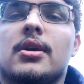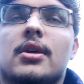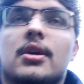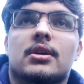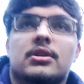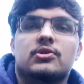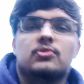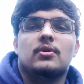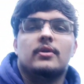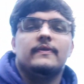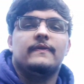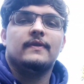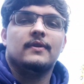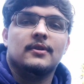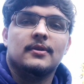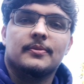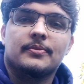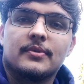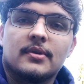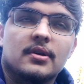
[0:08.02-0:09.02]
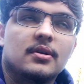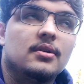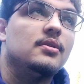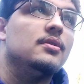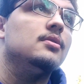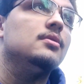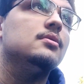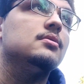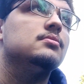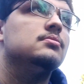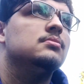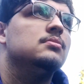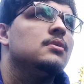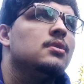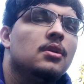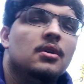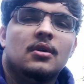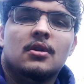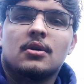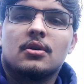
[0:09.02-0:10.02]
Yeah, so I filled up the
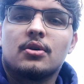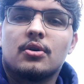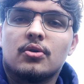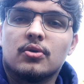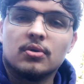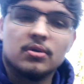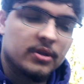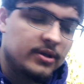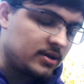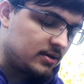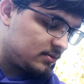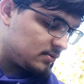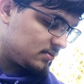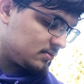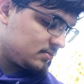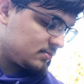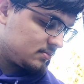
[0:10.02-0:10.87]
coolant.